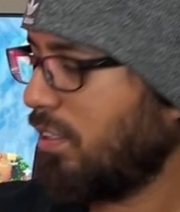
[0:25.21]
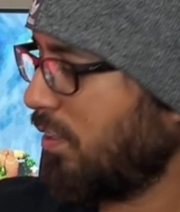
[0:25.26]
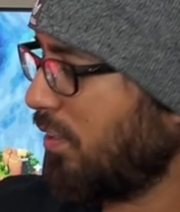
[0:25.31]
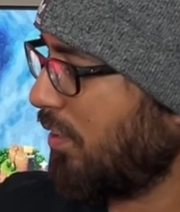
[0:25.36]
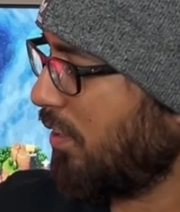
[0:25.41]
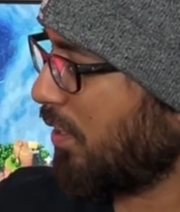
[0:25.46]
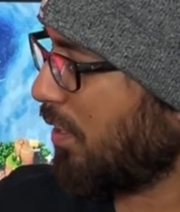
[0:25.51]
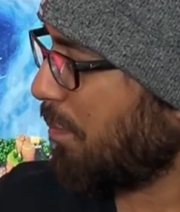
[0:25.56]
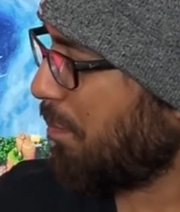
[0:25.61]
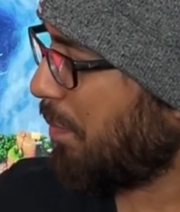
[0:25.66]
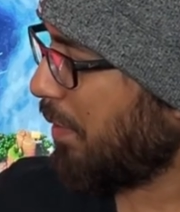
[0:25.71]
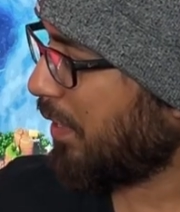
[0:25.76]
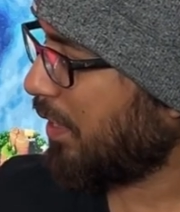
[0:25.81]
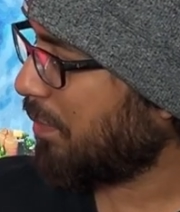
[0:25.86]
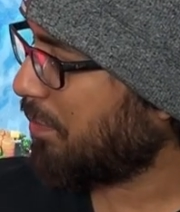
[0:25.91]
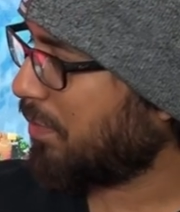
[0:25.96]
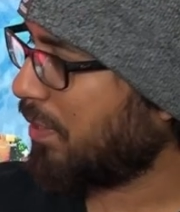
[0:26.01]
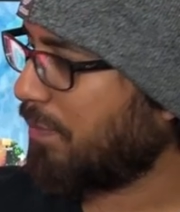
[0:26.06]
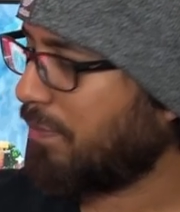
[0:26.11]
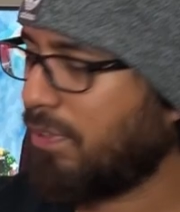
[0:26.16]
You can pick
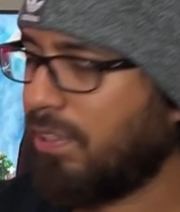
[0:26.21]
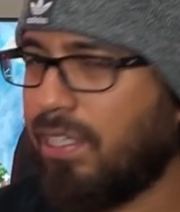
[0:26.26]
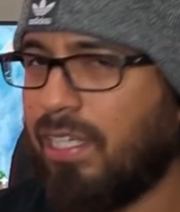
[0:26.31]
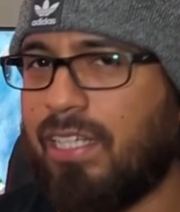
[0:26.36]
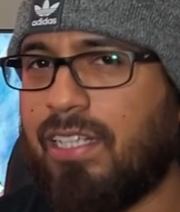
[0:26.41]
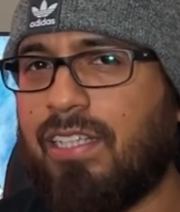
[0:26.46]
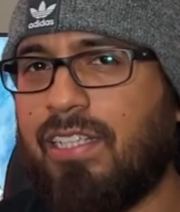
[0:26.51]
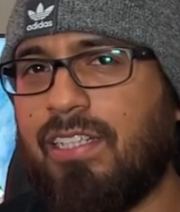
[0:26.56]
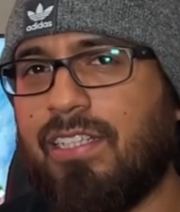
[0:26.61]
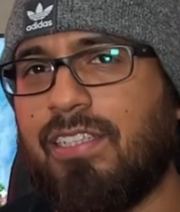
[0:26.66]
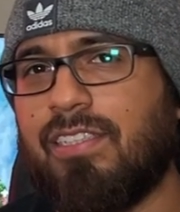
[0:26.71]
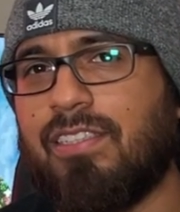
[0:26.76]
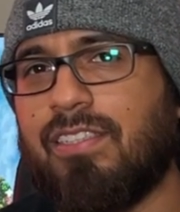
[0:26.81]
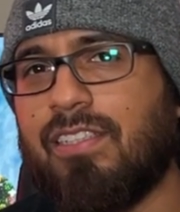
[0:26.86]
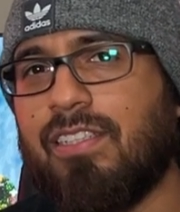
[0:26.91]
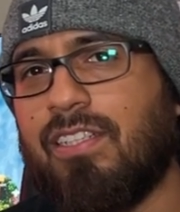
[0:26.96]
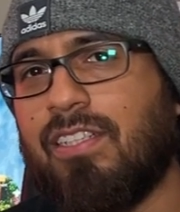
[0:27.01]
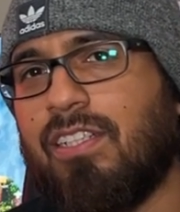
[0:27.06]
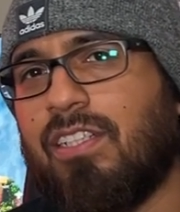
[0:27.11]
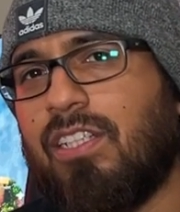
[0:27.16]
up something like this,
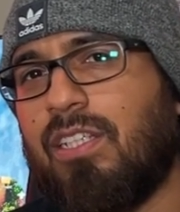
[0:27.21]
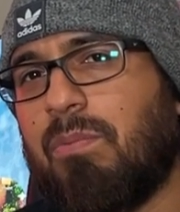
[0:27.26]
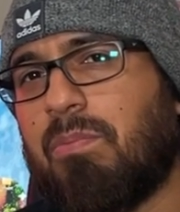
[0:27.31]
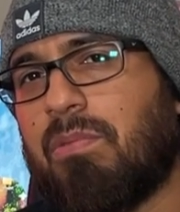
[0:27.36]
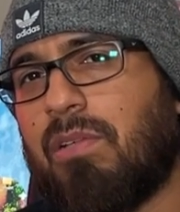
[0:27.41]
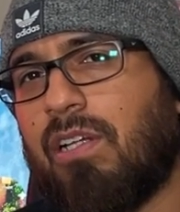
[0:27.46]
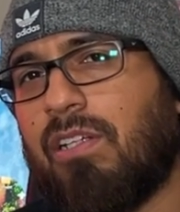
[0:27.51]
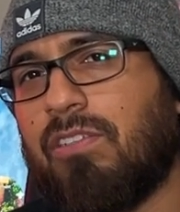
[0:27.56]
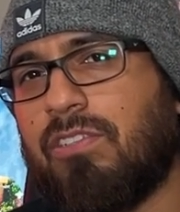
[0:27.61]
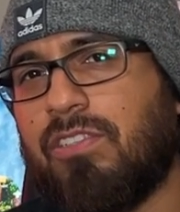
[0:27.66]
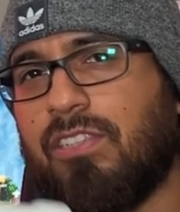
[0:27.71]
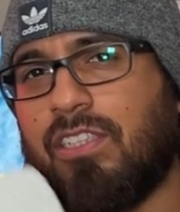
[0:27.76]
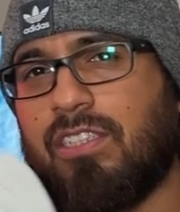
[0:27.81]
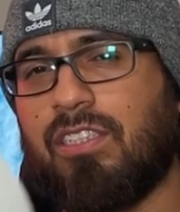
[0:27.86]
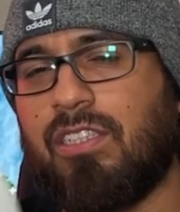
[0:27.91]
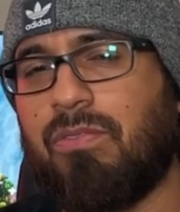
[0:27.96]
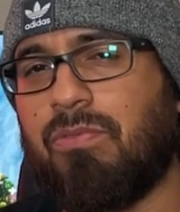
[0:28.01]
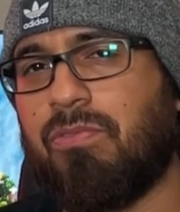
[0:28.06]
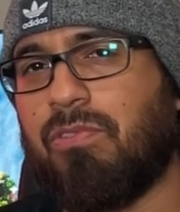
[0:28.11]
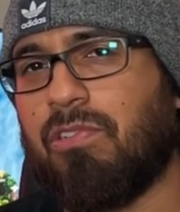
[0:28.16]
the Brawler
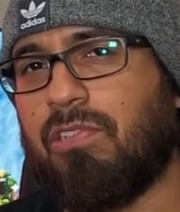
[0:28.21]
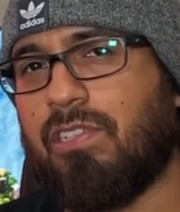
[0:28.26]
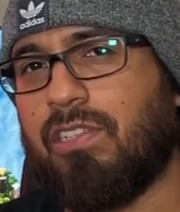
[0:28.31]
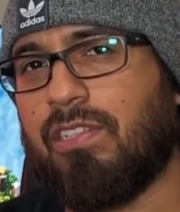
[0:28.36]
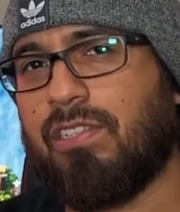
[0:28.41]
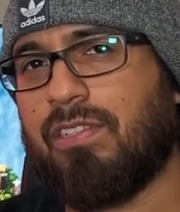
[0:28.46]
64.